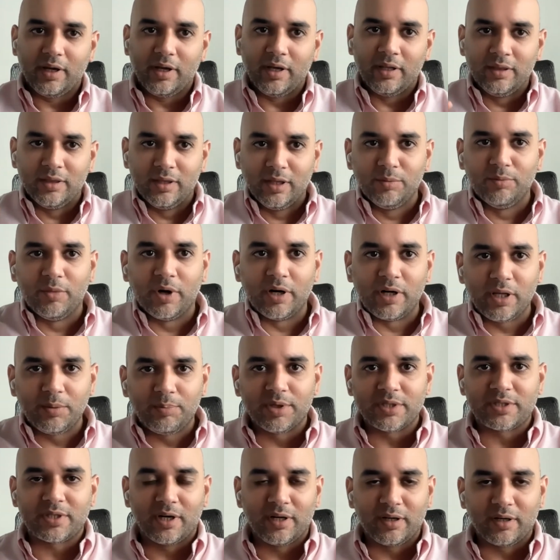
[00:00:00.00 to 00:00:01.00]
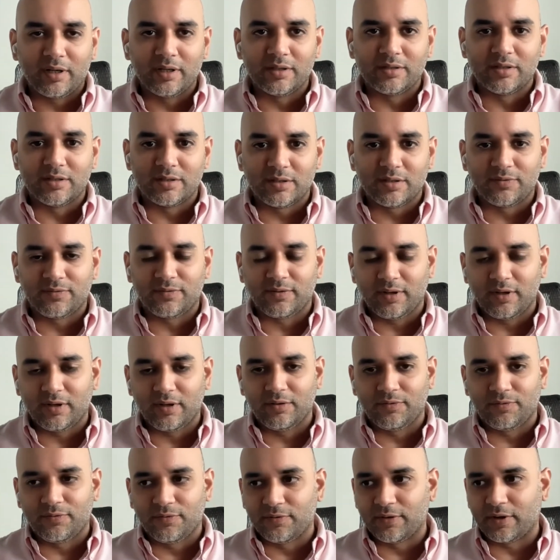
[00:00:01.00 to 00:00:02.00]
in the money percentages,
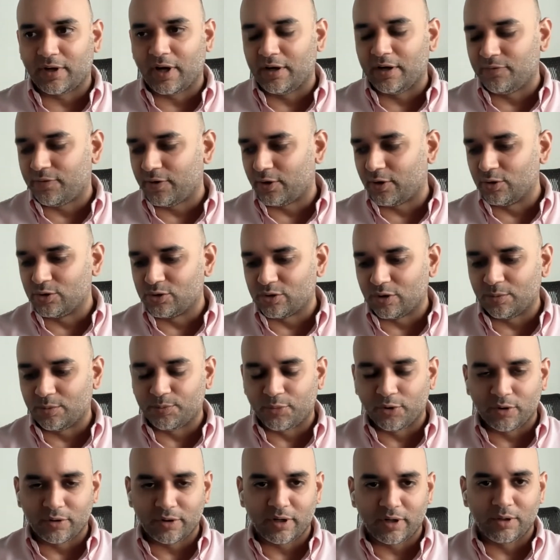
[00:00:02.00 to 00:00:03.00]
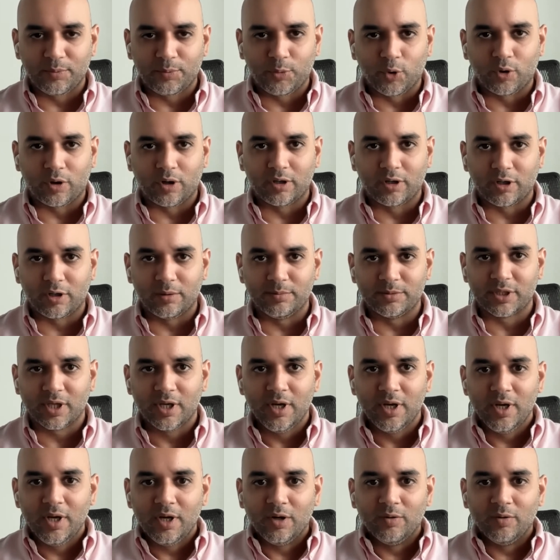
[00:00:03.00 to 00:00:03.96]
if I could sort of put it in poker terms,